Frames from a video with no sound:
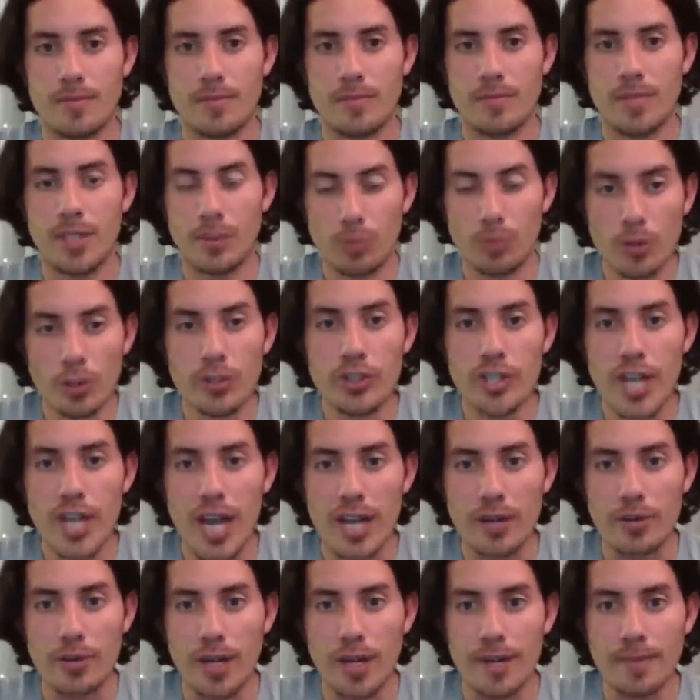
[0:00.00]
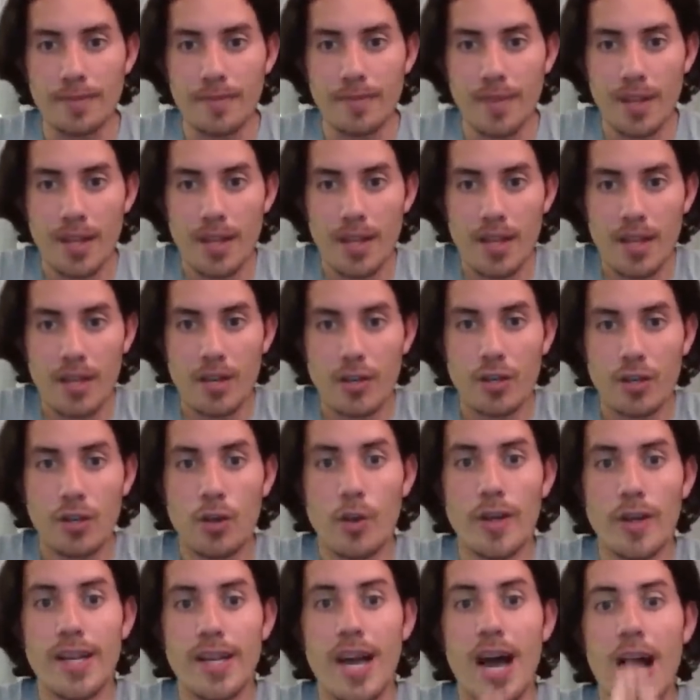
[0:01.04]
the root chakra
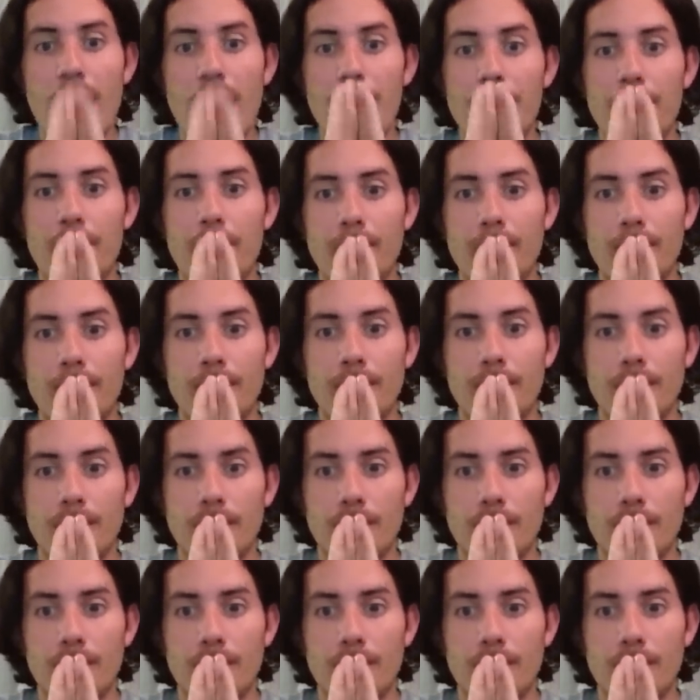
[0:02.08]
going up.